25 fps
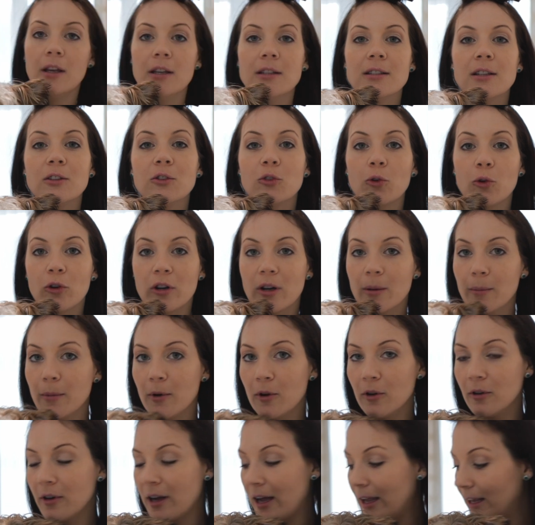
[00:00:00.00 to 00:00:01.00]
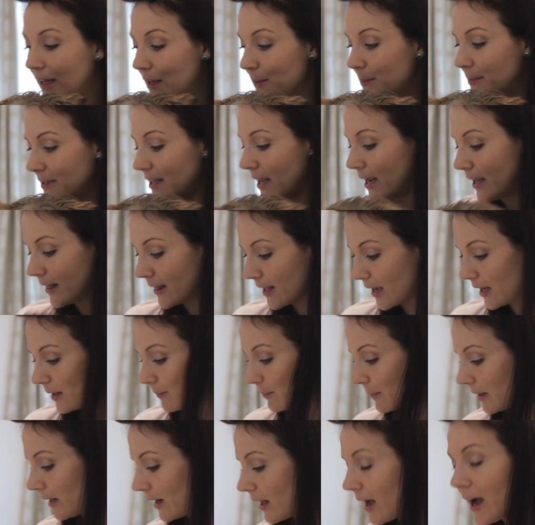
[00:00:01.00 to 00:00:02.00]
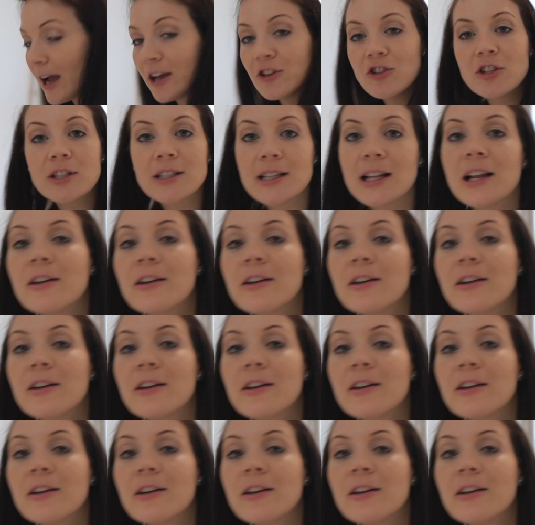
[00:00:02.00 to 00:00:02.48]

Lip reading: He's adorable. I keep saying that, but I just